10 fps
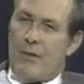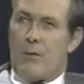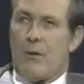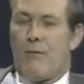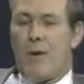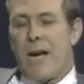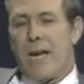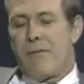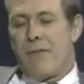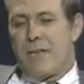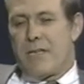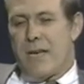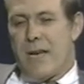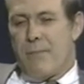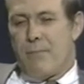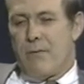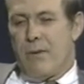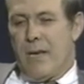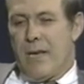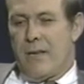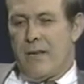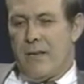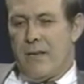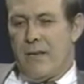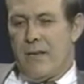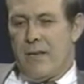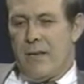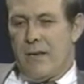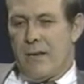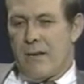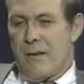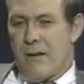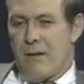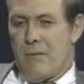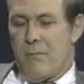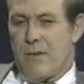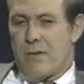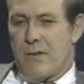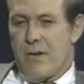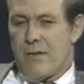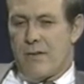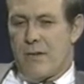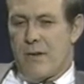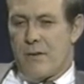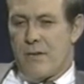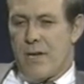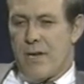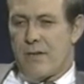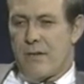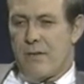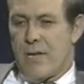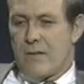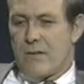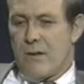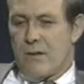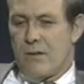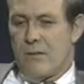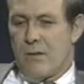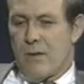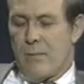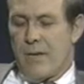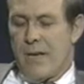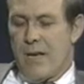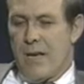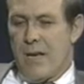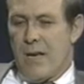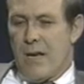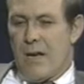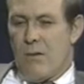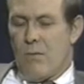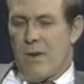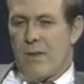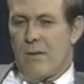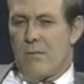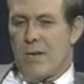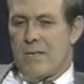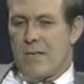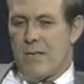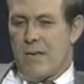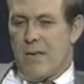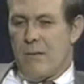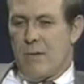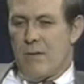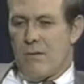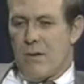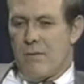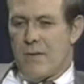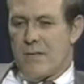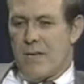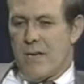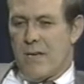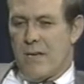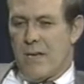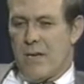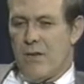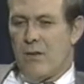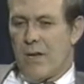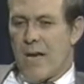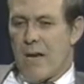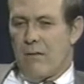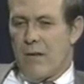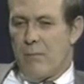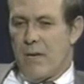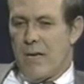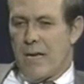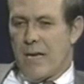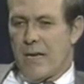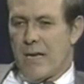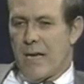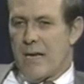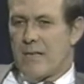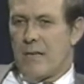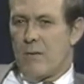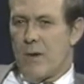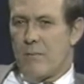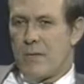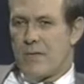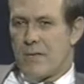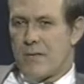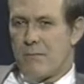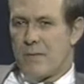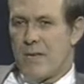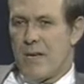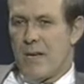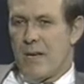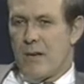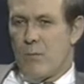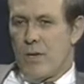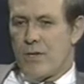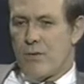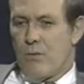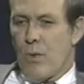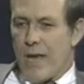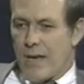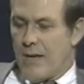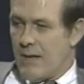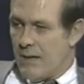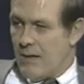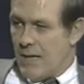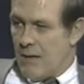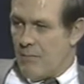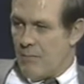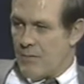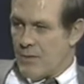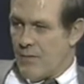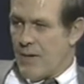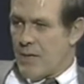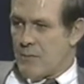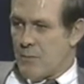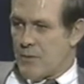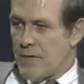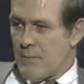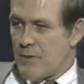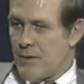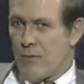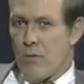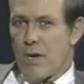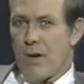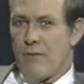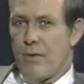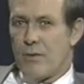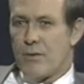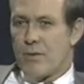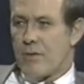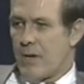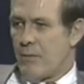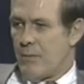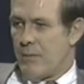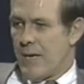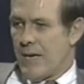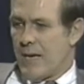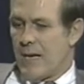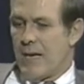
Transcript: there were a variety of things that happened, really, in the, in the uh, Carter administration's negotiation of that SALT II agreement. Uh, one thing was that they came into office and, and unilaterally began canceling weapon systems which weakened the Soviets' perception of what our future strength would be.